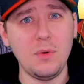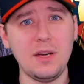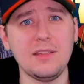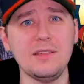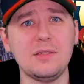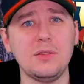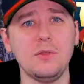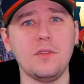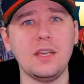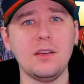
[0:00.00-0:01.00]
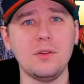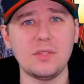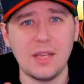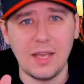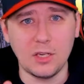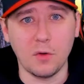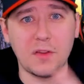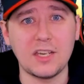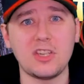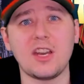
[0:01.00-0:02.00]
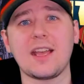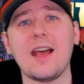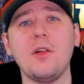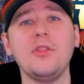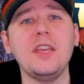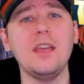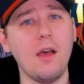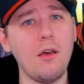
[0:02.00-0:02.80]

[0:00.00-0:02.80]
of these 2 videos, and don't forget to check out the